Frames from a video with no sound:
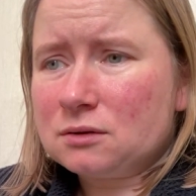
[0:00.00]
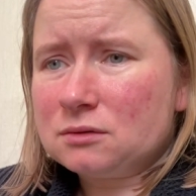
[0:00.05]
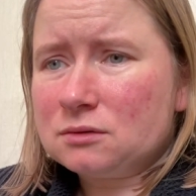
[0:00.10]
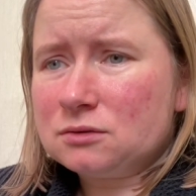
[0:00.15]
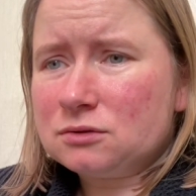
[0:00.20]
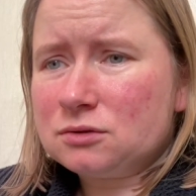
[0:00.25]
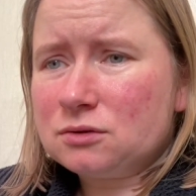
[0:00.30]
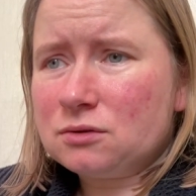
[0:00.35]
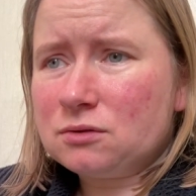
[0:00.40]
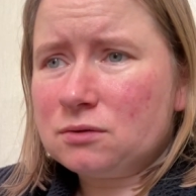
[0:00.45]

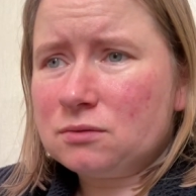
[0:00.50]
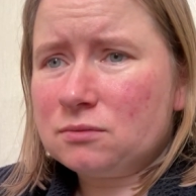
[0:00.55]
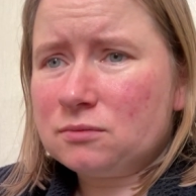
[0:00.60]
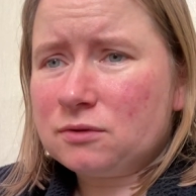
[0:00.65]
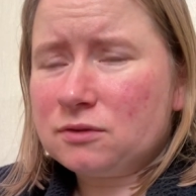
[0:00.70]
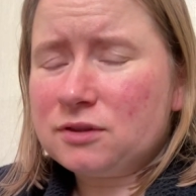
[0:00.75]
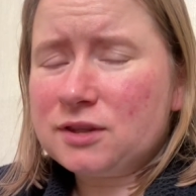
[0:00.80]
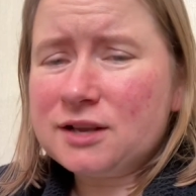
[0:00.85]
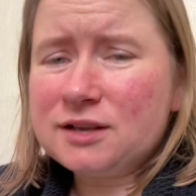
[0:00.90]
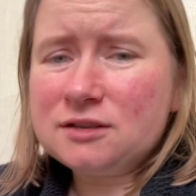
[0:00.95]
So
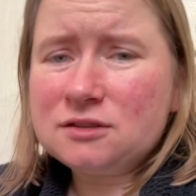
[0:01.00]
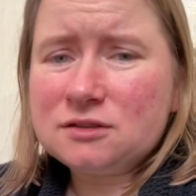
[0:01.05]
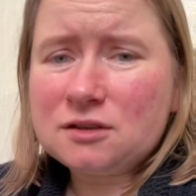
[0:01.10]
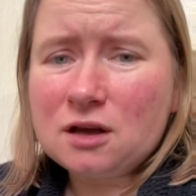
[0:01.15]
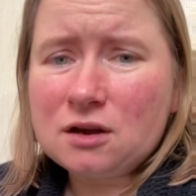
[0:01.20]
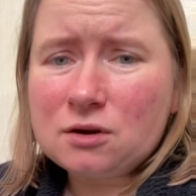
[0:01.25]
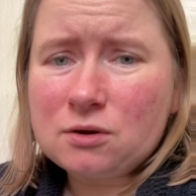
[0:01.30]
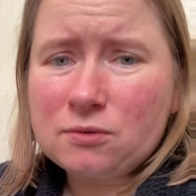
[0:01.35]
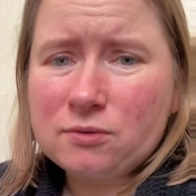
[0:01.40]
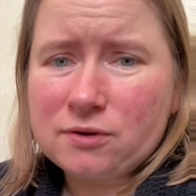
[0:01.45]
things are
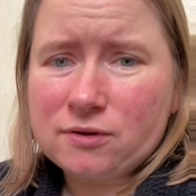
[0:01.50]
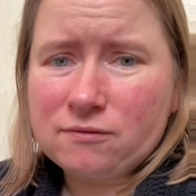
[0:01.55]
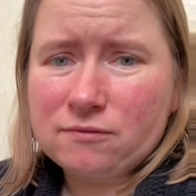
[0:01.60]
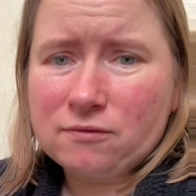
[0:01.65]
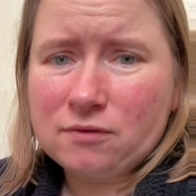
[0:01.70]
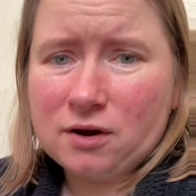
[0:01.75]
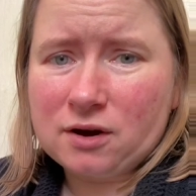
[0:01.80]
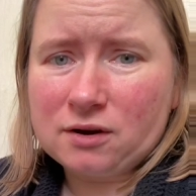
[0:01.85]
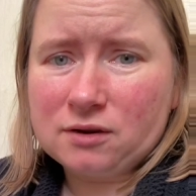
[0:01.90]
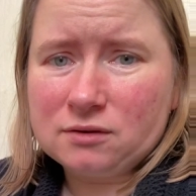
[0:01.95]
going
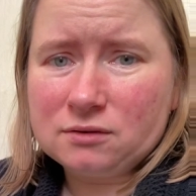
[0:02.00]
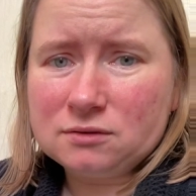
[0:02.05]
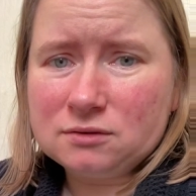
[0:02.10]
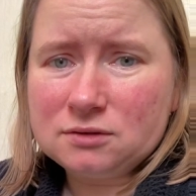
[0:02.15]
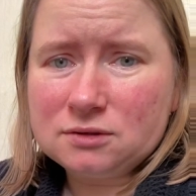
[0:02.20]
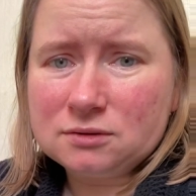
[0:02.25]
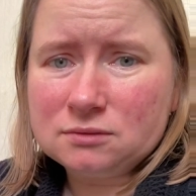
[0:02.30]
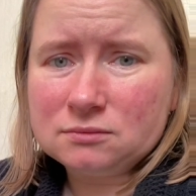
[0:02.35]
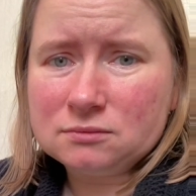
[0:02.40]
round.